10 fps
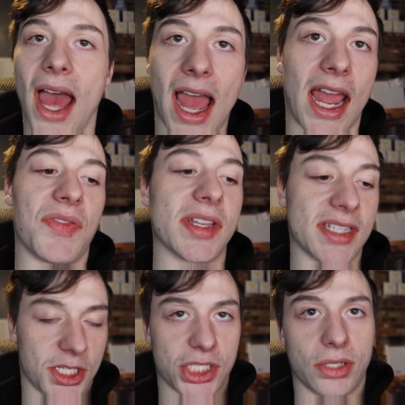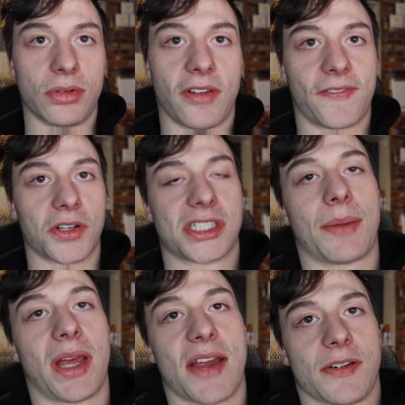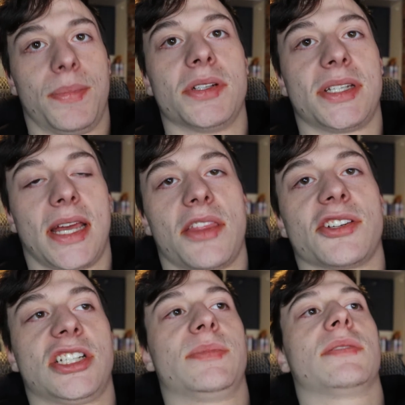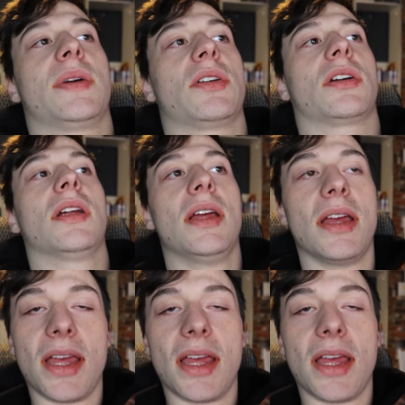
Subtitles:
I had this issue the first time I ever put together a Subaru motor.